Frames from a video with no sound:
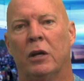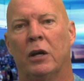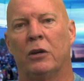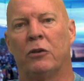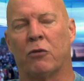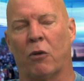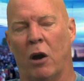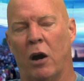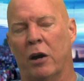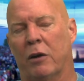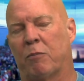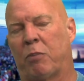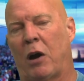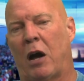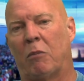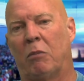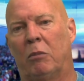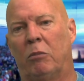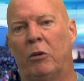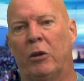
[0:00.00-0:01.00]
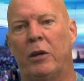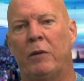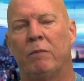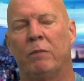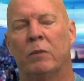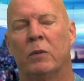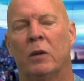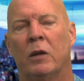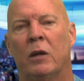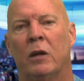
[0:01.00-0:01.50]
drunk probably.
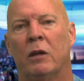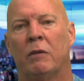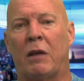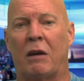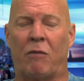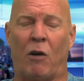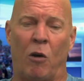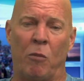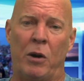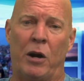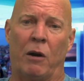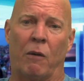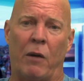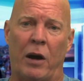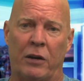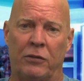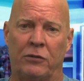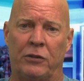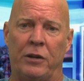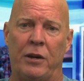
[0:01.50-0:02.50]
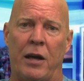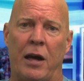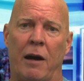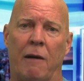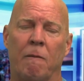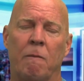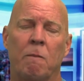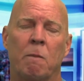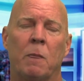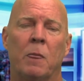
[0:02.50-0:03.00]
They've all been arrested
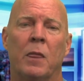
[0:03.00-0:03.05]
now,